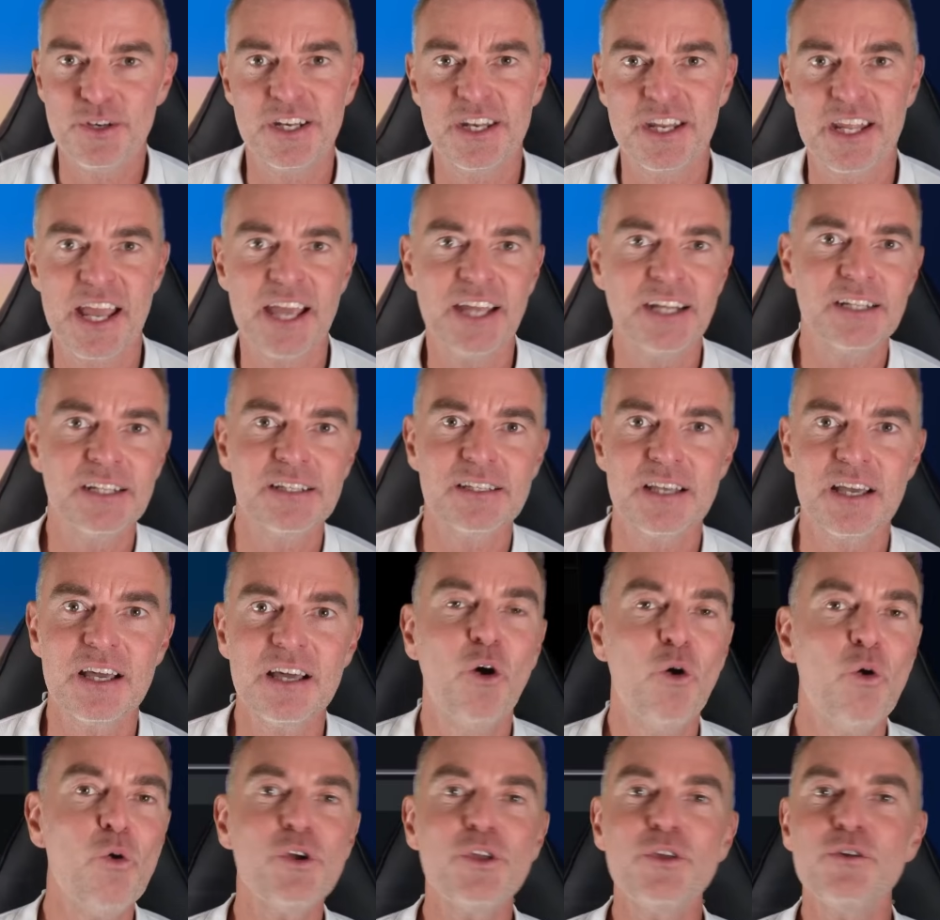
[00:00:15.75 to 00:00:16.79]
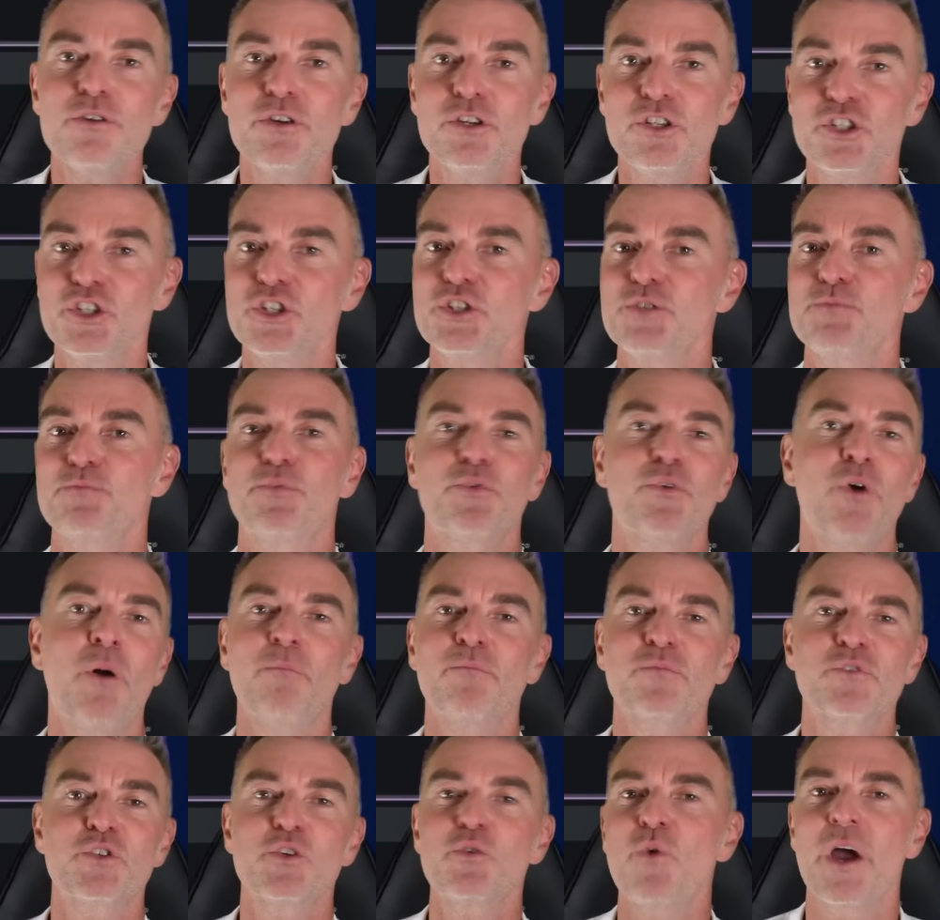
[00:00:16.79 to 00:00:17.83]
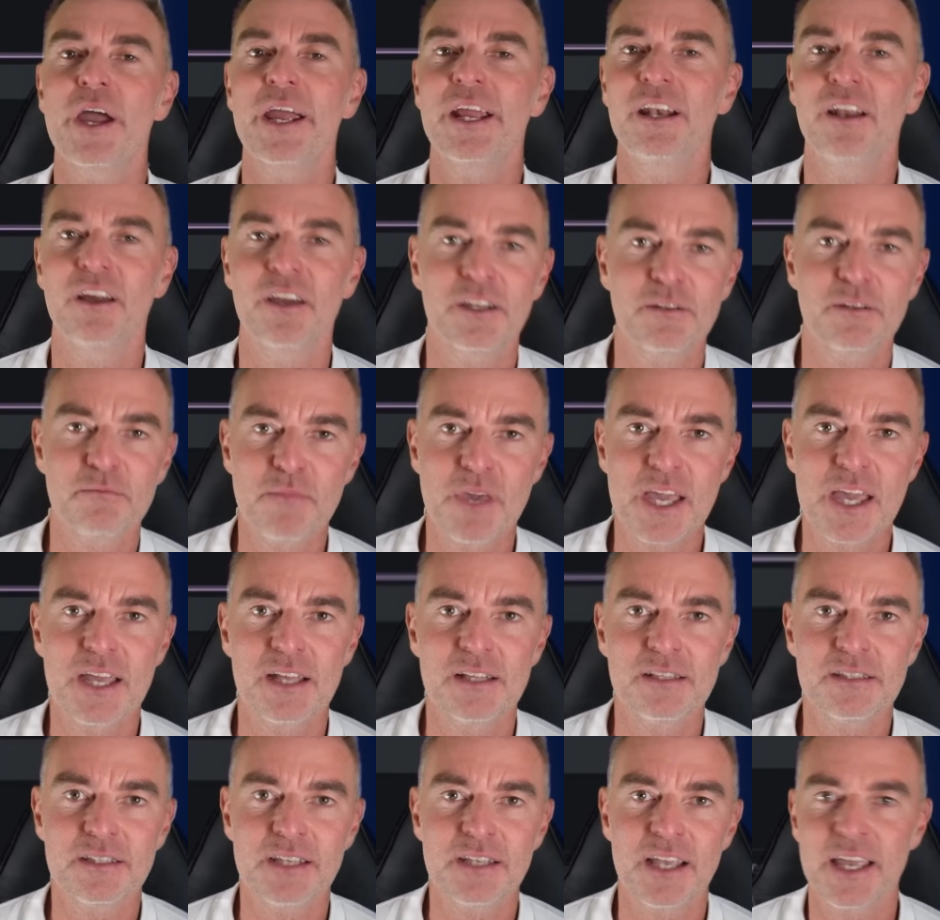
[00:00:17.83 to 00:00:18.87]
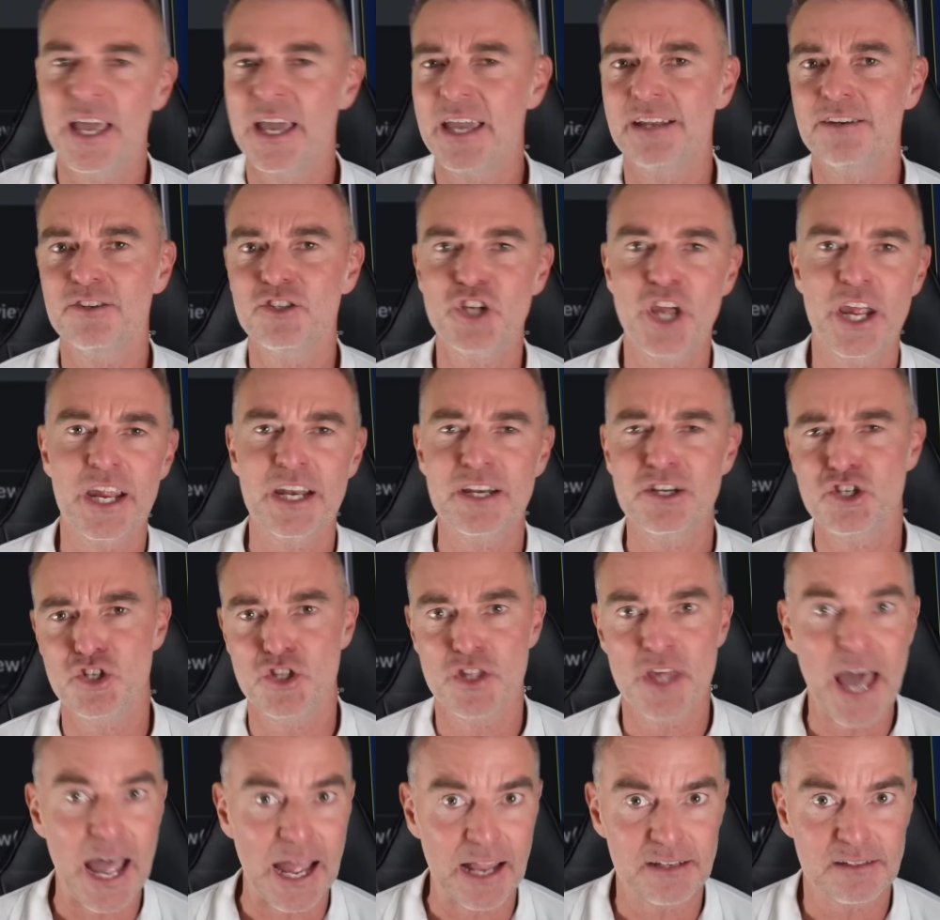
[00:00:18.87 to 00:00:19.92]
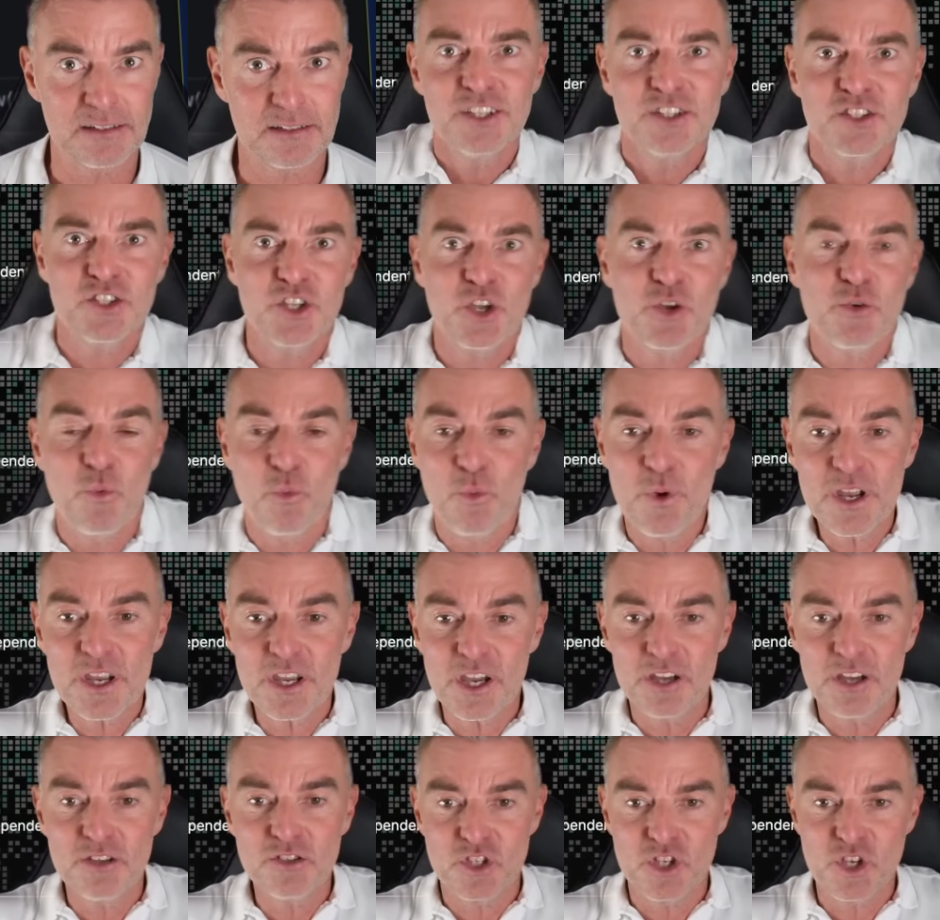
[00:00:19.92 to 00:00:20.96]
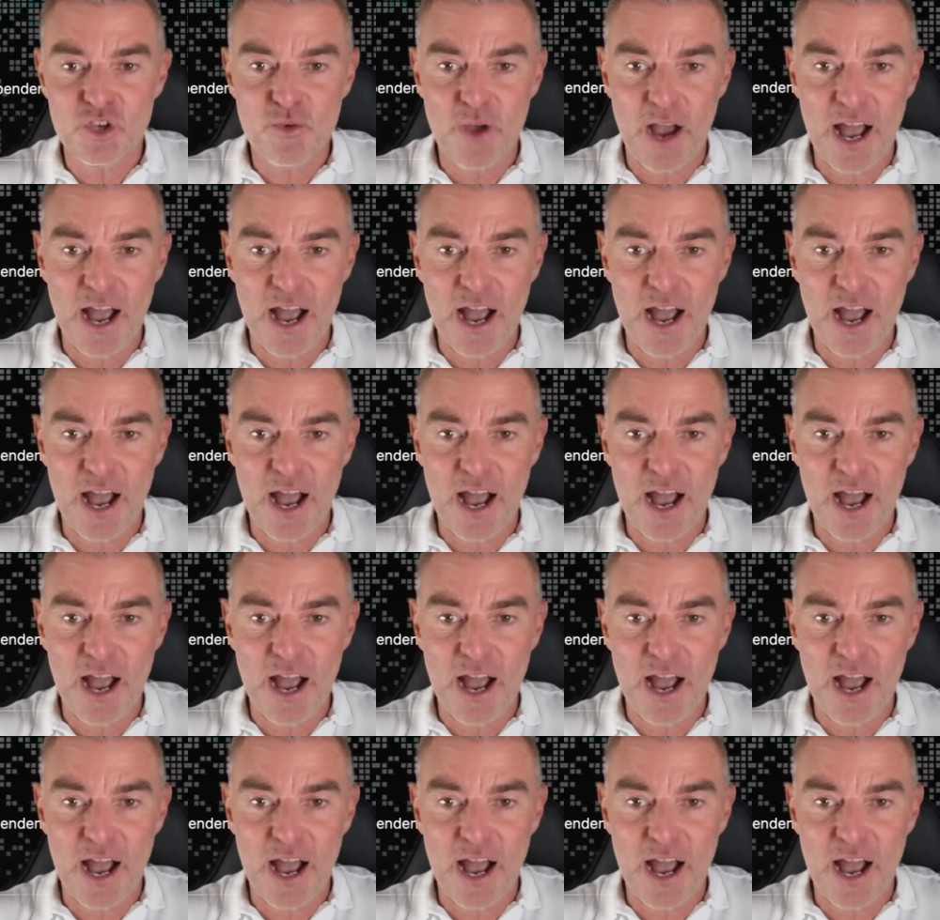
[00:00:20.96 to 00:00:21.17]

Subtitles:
in the editor, or you can just prompt away like me and say, hey, change that. So we're going to